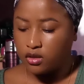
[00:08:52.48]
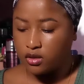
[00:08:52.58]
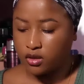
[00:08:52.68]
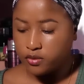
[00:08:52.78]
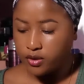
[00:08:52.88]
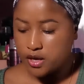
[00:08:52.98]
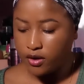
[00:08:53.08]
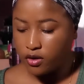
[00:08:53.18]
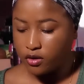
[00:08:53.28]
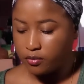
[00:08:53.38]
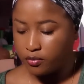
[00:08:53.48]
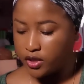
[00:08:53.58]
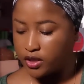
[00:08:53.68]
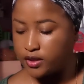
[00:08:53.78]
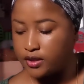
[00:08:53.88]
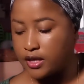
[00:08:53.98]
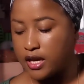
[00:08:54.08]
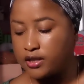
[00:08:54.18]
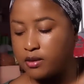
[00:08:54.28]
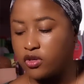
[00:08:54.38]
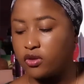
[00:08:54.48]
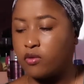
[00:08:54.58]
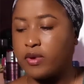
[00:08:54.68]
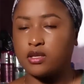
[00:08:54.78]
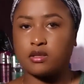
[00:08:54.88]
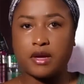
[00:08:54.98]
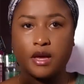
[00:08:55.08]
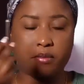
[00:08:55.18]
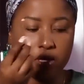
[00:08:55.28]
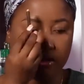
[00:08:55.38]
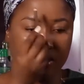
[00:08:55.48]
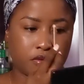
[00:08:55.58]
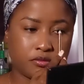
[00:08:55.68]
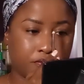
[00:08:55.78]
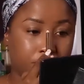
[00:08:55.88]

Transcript: So that not being said, I'm going to go back to my eye pencil